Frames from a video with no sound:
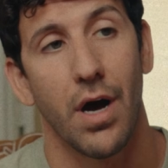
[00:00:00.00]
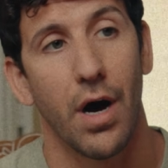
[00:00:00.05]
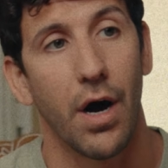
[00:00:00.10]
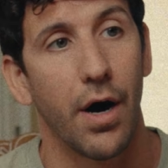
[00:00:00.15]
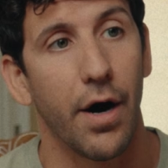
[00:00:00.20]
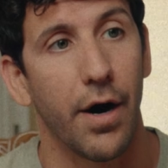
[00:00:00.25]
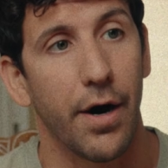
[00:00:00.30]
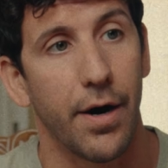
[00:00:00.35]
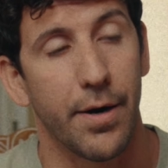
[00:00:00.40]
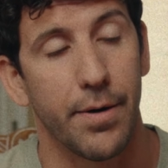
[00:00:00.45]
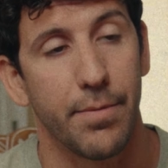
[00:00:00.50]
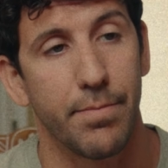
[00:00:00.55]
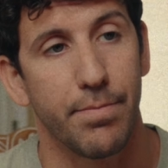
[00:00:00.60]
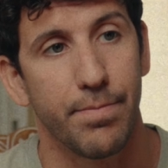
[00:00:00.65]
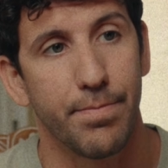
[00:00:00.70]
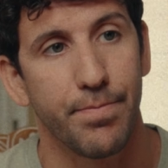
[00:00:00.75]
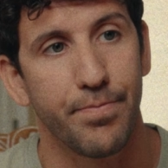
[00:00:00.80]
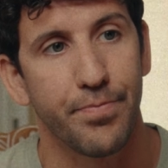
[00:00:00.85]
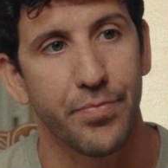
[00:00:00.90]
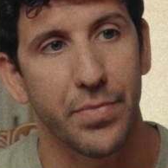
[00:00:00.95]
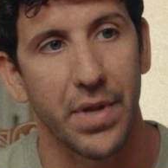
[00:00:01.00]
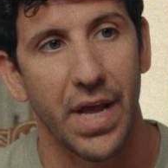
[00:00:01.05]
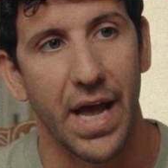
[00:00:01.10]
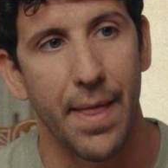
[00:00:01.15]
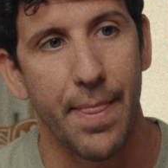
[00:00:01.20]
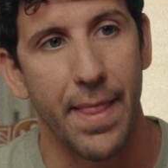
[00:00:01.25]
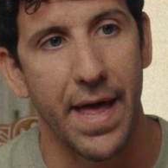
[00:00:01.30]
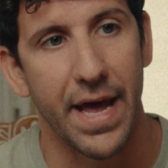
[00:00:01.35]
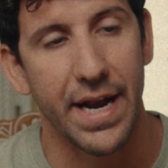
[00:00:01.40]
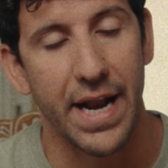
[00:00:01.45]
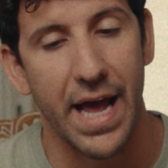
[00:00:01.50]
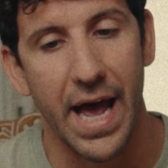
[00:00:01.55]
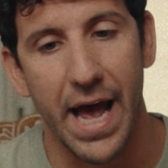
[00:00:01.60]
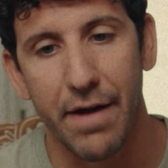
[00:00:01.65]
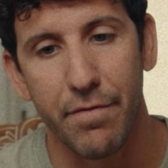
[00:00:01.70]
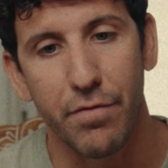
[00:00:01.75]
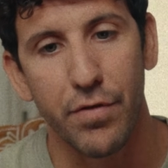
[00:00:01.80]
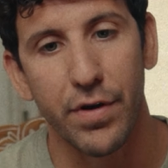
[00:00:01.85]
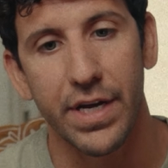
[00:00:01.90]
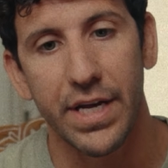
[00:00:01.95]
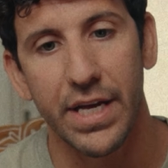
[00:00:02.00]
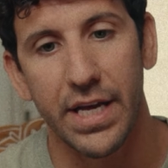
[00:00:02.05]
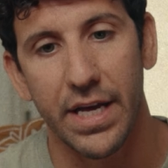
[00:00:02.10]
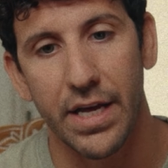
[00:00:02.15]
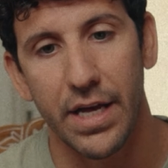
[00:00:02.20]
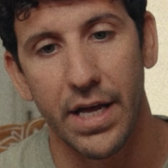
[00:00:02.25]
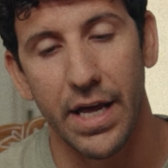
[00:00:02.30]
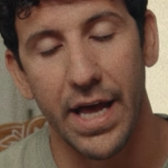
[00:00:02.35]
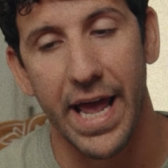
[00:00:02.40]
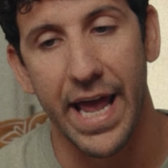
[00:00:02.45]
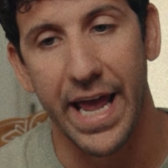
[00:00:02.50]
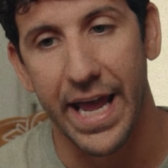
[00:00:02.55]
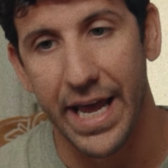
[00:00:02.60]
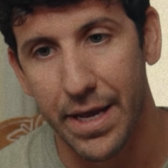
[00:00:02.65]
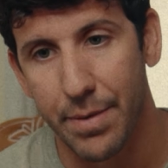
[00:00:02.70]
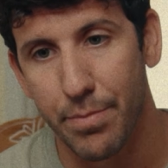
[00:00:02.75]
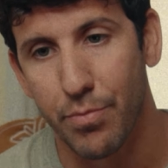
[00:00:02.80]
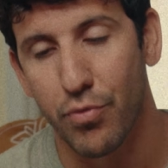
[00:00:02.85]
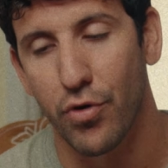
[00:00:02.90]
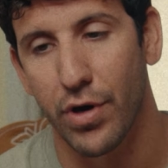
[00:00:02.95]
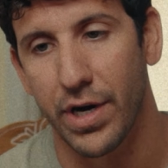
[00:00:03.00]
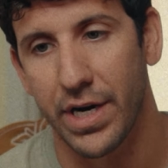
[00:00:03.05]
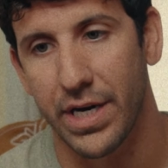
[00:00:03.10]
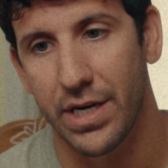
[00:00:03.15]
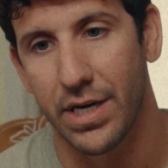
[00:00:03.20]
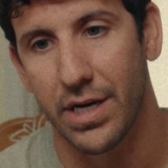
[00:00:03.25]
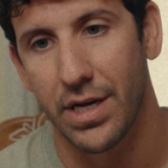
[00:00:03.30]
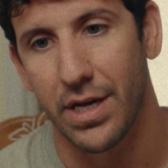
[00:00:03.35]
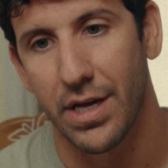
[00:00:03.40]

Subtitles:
And then every handprint